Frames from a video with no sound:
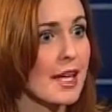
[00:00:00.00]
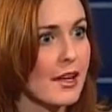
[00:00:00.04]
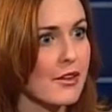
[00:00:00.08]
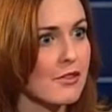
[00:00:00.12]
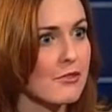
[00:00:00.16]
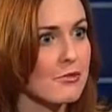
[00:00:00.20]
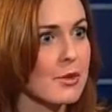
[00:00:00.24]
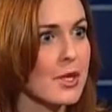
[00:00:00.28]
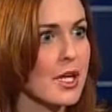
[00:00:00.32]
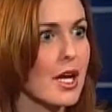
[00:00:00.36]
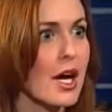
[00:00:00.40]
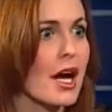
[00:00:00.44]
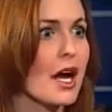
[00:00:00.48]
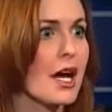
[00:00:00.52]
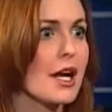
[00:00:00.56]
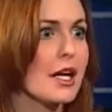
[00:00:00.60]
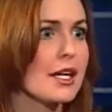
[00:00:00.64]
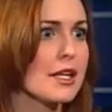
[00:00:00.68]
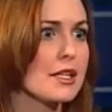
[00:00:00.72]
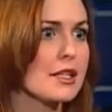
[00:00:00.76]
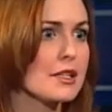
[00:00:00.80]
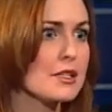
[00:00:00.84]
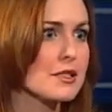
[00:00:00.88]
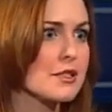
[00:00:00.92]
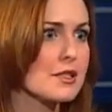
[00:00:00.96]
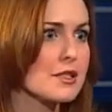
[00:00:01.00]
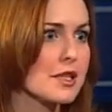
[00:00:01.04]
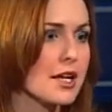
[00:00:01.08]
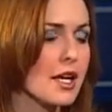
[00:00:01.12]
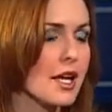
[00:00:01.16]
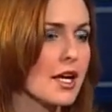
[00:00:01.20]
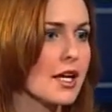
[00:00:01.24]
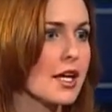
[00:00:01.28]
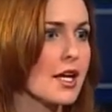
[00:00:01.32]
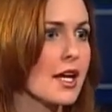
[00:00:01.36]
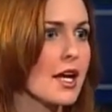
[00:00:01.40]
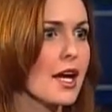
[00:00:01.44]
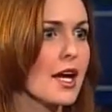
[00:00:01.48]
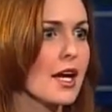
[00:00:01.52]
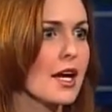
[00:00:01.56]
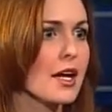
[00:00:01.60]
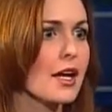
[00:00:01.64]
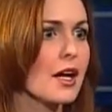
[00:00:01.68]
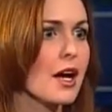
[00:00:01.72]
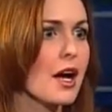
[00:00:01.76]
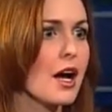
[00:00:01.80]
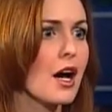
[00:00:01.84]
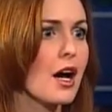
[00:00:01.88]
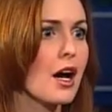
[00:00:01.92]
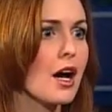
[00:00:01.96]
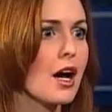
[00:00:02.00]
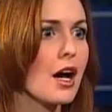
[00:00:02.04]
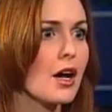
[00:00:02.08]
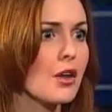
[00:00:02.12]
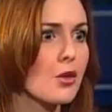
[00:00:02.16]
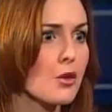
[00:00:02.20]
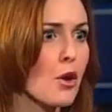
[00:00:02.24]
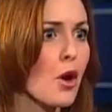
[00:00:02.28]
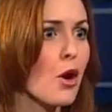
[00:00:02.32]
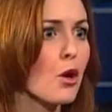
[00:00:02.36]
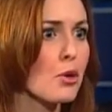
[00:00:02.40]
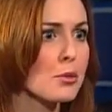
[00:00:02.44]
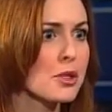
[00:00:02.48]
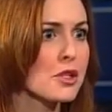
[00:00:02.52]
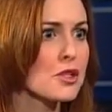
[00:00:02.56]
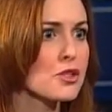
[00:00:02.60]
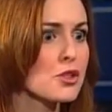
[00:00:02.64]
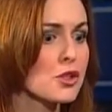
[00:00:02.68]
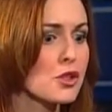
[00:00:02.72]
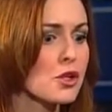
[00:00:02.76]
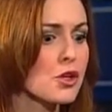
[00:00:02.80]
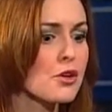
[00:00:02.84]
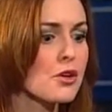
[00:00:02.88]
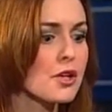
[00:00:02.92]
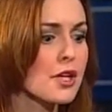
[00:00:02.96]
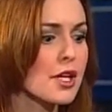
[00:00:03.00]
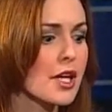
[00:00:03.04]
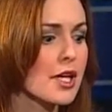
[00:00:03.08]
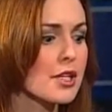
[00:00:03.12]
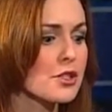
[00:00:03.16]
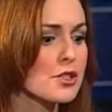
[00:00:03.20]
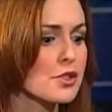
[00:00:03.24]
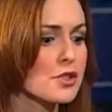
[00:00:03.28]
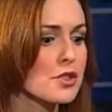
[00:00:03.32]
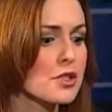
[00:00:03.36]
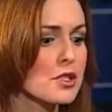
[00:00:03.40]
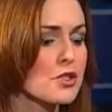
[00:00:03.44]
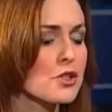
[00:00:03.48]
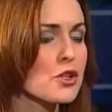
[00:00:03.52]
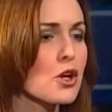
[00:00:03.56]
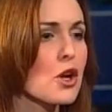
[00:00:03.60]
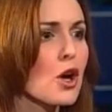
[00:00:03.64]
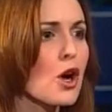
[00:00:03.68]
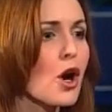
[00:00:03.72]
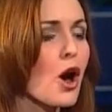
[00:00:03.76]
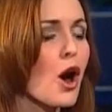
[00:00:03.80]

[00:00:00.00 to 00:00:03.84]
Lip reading: FBI and the CIA, other Homeland Security agencies,